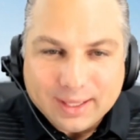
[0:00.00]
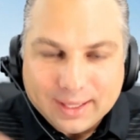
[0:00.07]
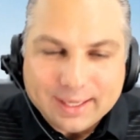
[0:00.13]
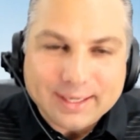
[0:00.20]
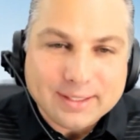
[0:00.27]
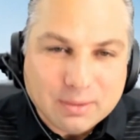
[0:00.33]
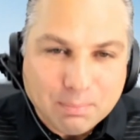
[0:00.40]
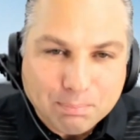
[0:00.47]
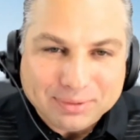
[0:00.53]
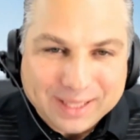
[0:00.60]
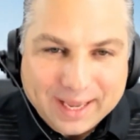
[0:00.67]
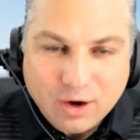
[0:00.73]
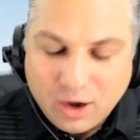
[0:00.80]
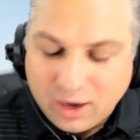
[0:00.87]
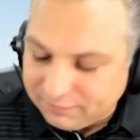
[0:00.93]
in the
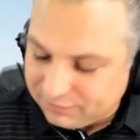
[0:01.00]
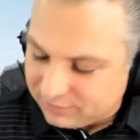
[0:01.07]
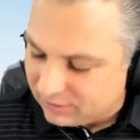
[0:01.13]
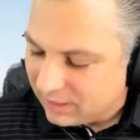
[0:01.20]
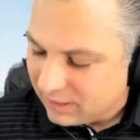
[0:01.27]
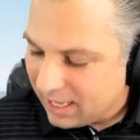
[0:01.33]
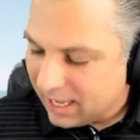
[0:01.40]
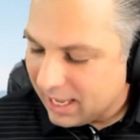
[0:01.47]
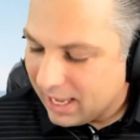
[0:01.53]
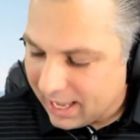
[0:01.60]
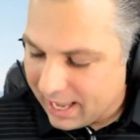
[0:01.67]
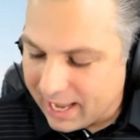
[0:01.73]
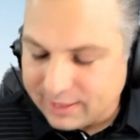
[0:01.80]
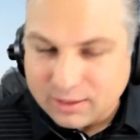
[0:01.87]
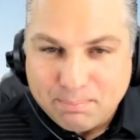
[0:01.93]
playoffs
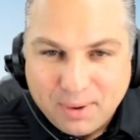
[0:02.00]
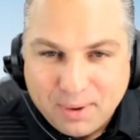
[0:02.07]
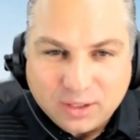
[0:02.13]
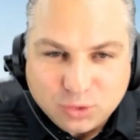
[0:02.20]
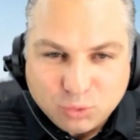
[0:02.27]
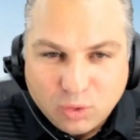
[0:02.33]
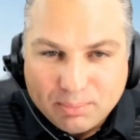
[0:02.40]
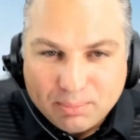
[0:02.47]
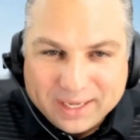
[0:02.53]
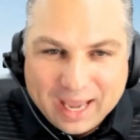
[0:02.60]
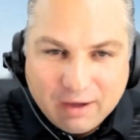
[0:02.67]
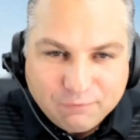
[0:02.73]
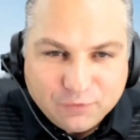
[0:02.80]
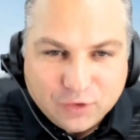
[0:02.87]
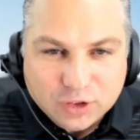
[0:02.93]
and the Bucks will be
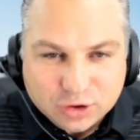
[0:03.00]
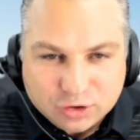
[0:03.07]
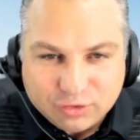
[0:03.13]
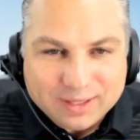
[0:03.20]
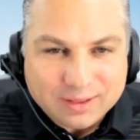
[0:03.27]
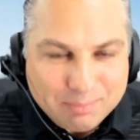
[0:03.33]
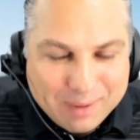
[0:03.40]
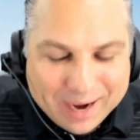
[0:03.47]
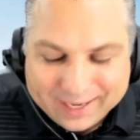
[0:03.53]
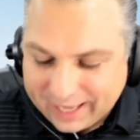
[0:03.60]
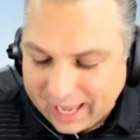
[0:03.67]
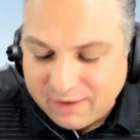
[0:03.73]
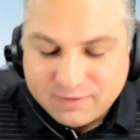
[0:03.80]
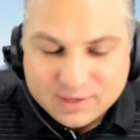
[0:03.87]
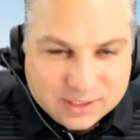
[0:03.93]
at full strength. Mike
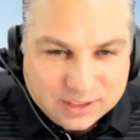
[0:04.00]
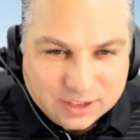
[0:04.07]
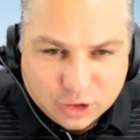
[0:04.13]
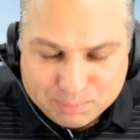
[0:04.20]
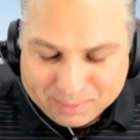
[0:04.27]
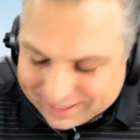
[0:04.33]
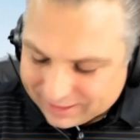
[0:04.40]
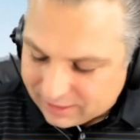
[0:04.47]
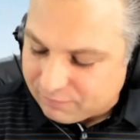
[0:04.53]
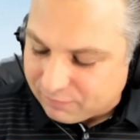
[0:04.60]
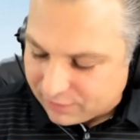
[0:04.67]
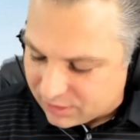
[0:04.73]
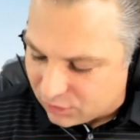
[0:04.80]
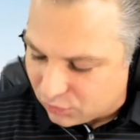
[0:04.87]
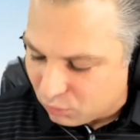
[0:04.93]
Evans suspended for
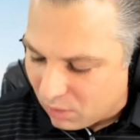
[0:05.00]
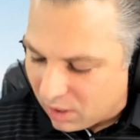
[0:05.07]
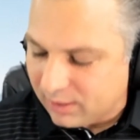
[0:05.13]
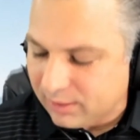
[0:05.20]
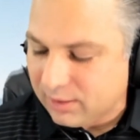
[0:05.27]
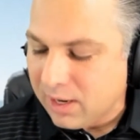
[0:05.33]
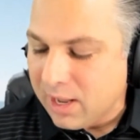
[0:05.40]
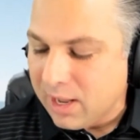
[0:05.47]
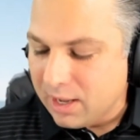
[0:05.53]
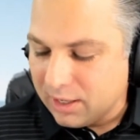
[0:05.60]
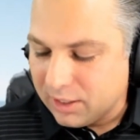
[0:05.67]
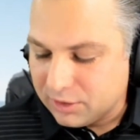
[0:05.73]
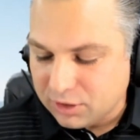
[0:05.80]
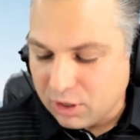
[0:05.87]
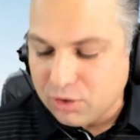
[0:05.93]
this one,
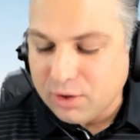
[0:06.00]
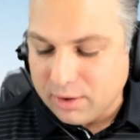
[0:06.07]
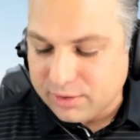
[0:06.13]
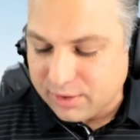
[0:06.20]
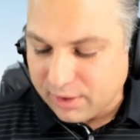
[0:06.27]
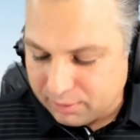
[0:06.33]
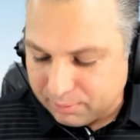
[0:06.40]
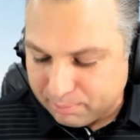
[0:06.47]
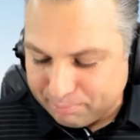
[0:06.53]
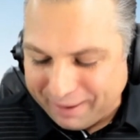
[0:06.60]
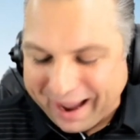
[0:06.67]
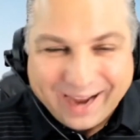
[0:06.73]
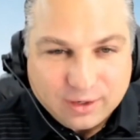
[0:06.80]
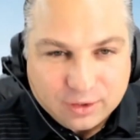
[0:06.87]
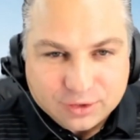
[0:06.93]
so the the
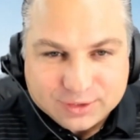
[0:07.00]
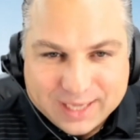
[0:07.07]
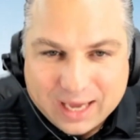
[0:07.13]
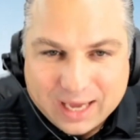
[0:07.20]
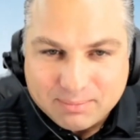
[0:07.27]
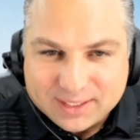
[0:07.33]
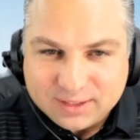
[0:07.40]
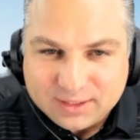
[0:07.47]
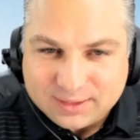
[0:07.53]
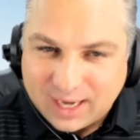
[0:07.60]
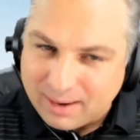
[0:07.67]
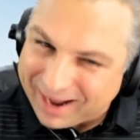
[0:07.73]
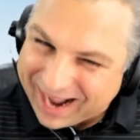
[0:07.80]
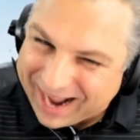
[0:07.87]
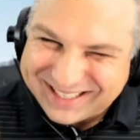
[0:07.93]
Packers get him this
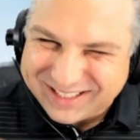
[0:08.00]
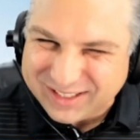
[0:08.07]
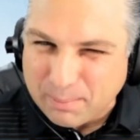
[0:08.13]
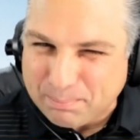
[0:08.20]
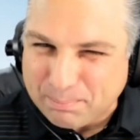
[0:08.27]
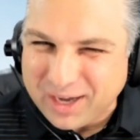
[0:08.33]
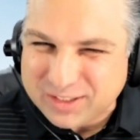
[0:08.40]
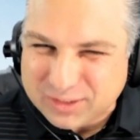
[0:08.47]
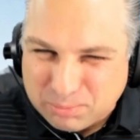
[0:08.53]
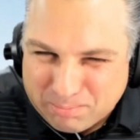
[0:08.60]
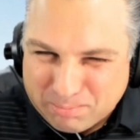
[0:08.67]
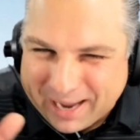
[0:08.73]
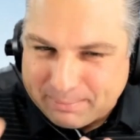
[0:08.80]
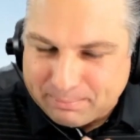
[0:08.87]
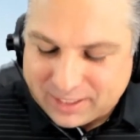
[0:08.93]
time. I think the Bucks
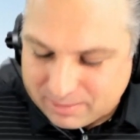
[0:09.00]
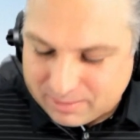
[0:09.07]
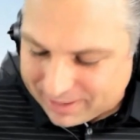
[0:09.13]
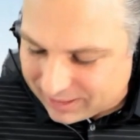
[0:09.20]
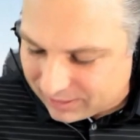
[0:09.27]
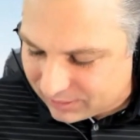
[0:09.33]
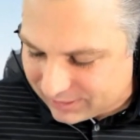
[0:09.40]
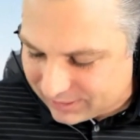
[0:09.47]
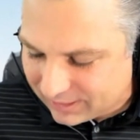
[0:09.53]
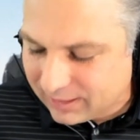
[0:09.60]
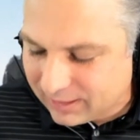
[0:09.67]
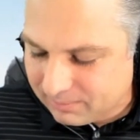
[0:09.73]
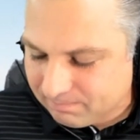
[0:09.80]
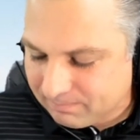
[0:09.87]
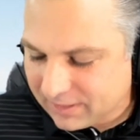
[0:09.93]
might be the better
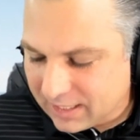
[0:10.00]
team,